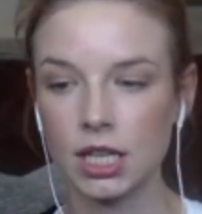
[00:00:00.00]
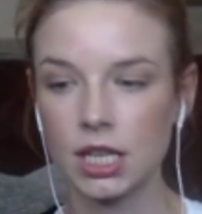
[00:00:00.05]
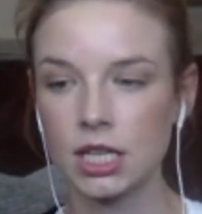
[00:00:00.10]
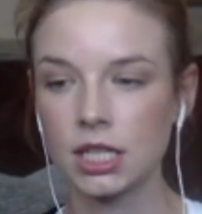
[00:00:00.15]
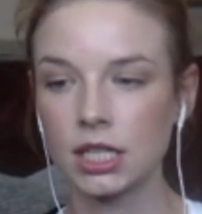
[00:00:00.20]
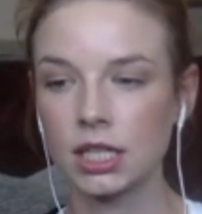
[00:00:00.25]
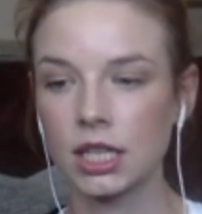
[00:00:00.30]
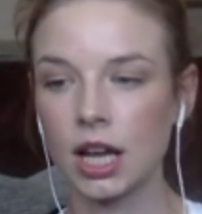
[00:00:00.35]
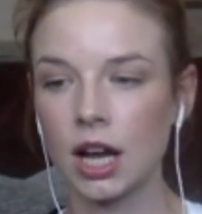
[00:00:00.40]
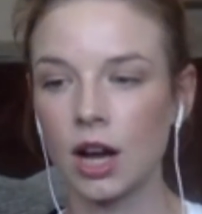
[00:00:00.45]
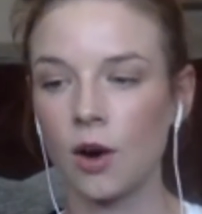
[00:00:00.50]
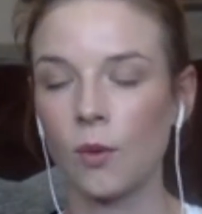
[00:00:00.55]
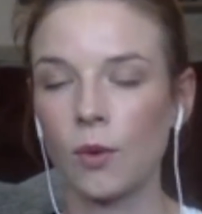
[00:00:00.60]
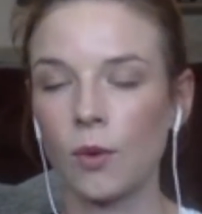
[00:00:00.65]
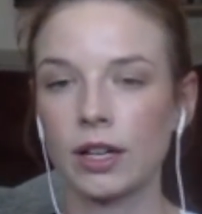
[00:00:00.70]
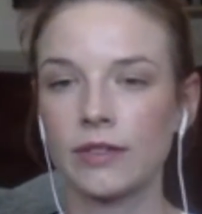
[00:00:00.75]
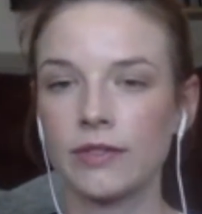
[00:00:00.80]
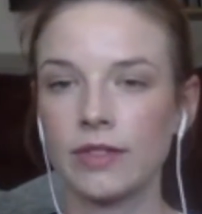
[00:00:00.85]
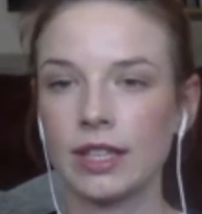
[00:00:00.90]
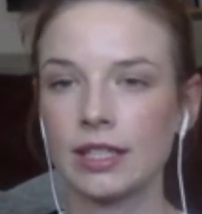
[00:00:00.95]
So one
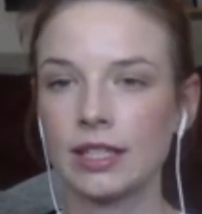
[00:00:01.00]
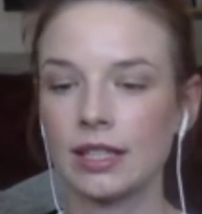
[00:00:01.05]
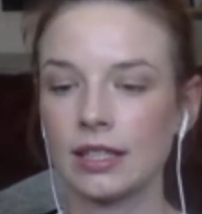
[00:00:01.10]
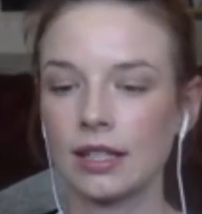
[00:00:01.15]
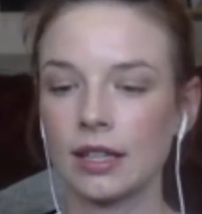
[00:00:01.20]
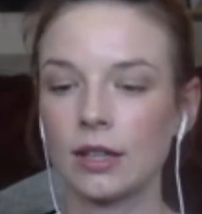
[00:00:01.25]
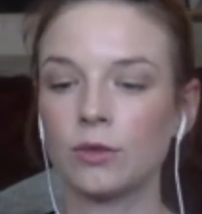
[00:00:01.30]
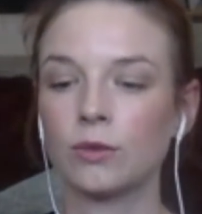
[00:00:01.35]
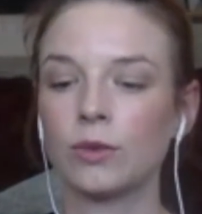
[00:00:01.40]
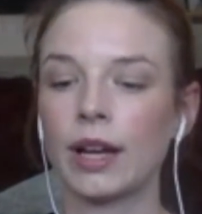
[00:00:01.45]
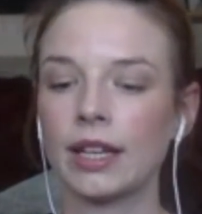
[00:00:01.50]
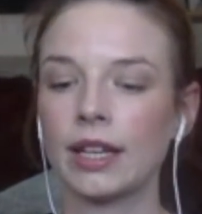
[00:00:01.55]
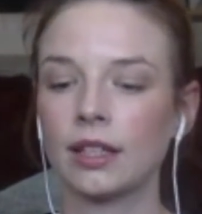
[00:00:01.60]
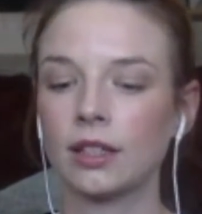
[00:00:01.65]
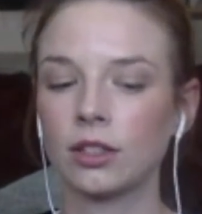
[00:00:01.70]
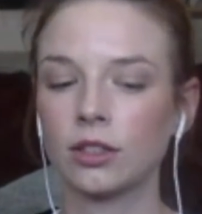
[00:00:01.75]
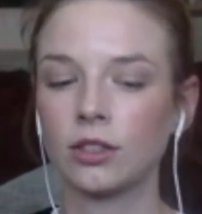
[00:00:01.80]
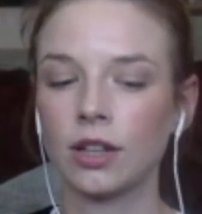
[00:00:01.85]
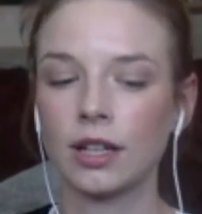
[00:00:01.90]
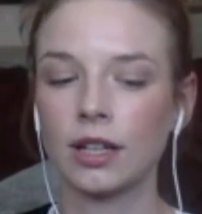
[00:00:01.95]
of these is a regular
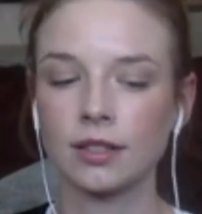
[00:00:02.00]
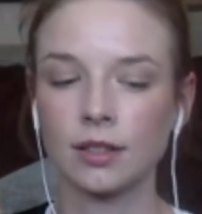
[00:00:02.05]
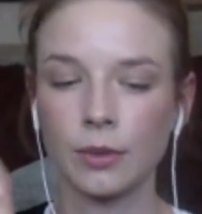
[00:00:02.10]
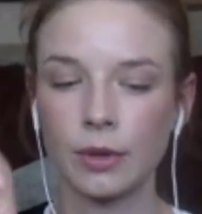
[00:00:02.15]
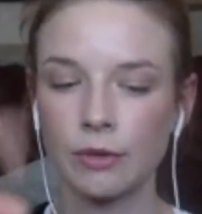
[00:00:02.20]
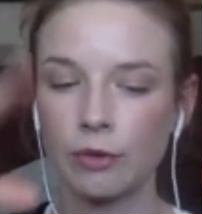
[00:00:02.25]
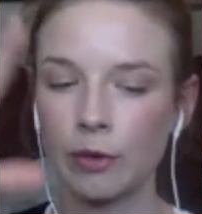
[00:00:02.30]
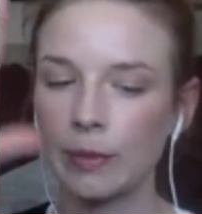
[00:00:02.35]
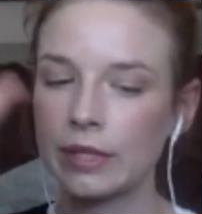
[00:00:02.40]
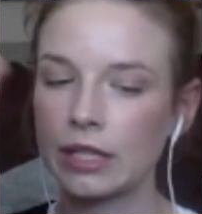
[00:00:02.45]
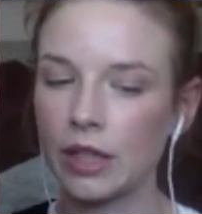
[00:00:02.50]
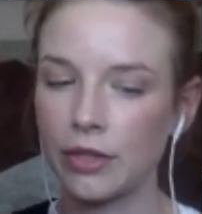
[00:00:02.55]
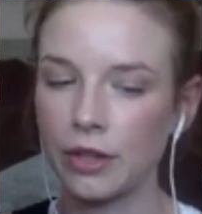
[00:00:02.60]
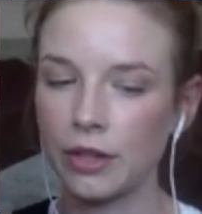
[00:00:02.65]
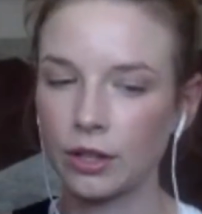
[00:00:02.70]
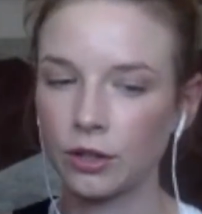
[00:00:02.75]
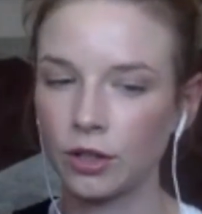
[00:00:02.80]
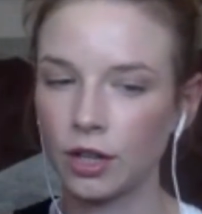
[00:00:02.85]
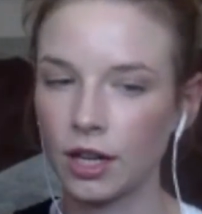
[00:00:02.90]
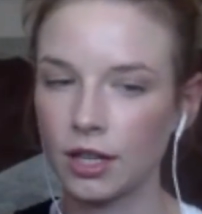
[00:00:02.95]
crust and one of them is a
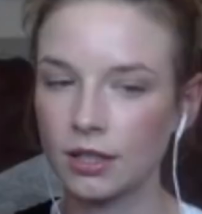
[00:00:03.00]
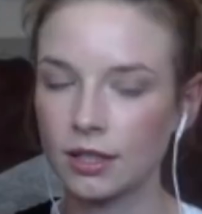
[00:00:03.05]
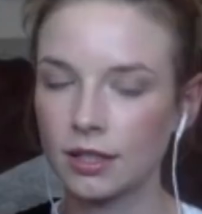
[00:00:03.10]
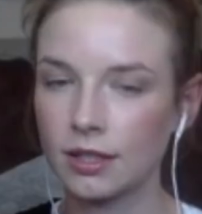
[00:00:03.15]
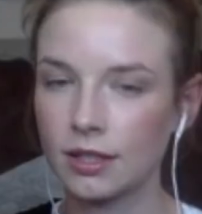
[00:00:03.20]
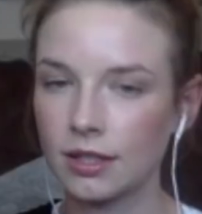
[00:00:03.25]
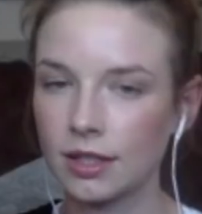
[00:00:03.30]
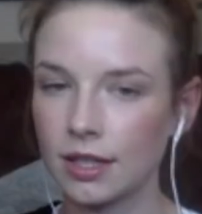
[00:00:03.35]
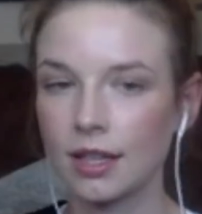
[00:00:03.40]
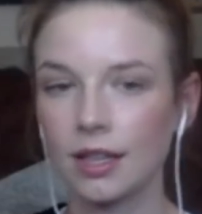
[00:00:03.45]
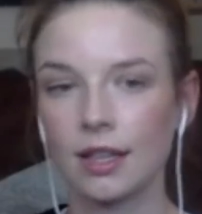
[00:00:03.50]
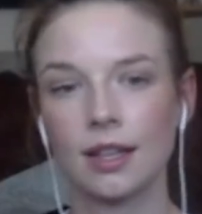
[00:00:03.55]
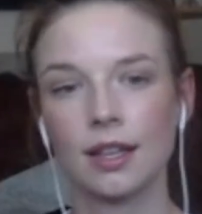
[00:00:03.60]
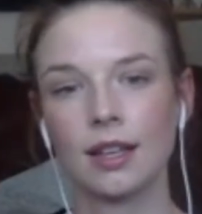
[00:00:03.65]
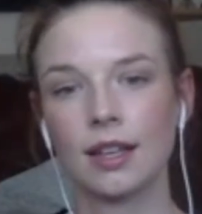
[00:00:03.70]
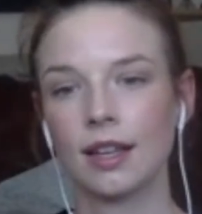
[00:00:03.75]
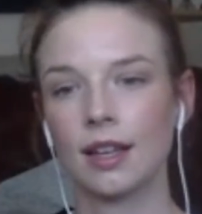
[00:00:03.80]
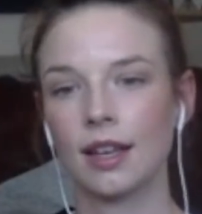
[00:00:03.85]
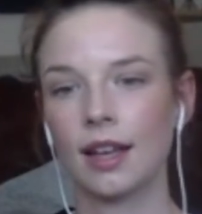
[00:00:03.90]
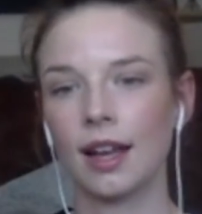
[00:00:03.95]
thin crust.
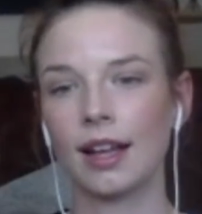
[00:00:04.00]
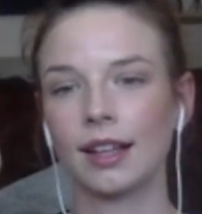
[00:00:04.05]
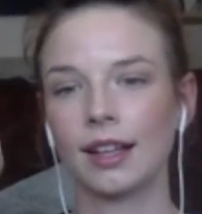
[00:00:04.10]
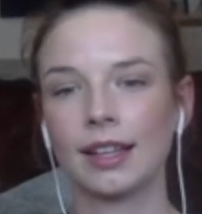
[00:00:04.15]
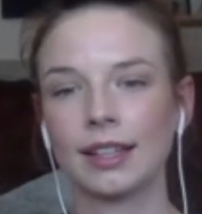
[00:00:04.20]
I like